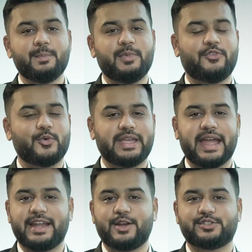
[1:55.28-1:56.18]
Before we
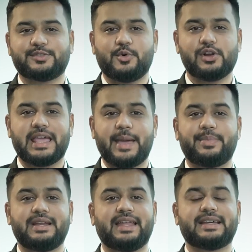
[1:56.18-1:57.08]
get into small cap
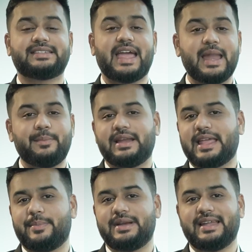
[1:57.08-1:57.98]
index and mid
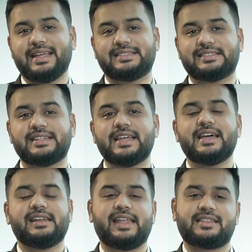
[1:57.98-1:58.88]
cap indexes,
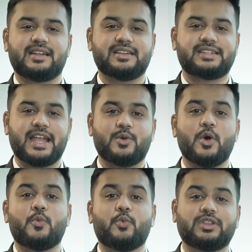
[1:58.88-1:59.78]
let's understand
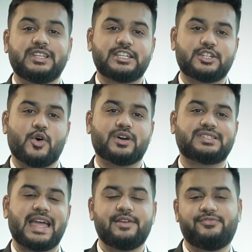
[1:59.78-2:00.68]
what these
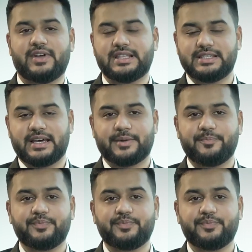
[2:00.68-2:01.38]
stocks and funds are.